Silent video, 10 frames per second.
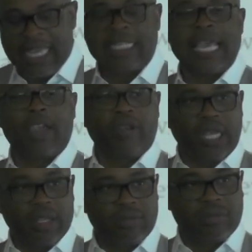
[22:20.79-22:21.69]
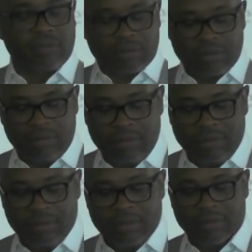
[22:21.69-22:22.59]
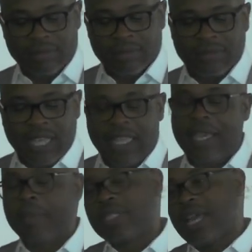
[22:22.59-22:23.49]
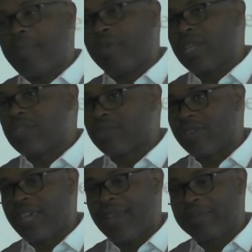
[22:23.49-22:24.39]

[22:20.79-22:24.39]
Integrity. I think I'm going to stop on this one, okay?